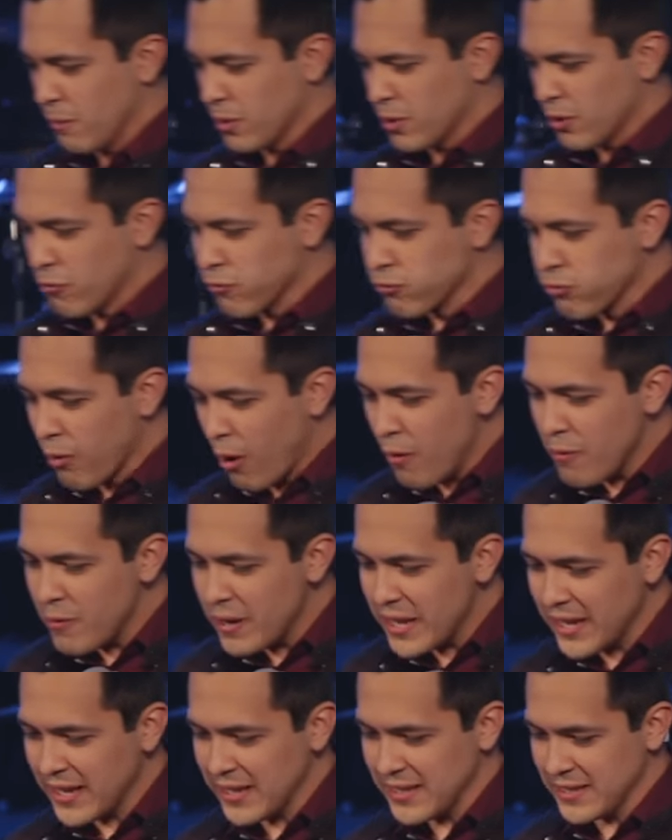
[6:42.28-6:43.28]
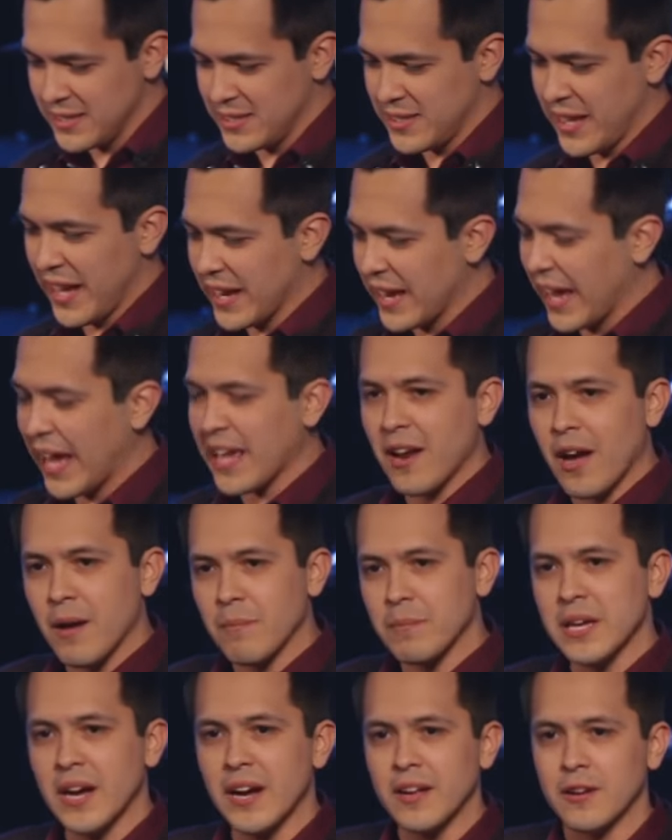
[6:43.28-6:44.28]
with groanings that
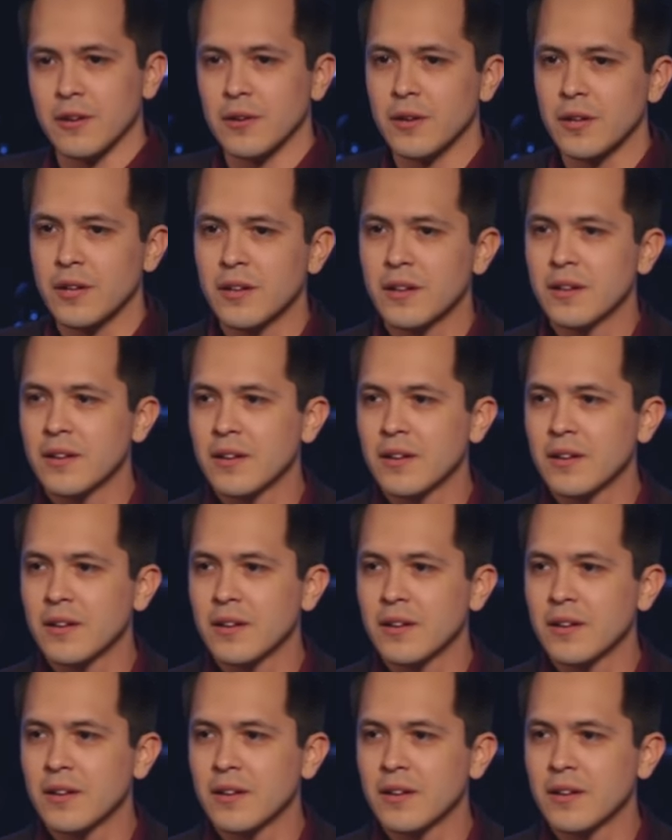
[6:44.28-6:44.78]
cannot be uttered.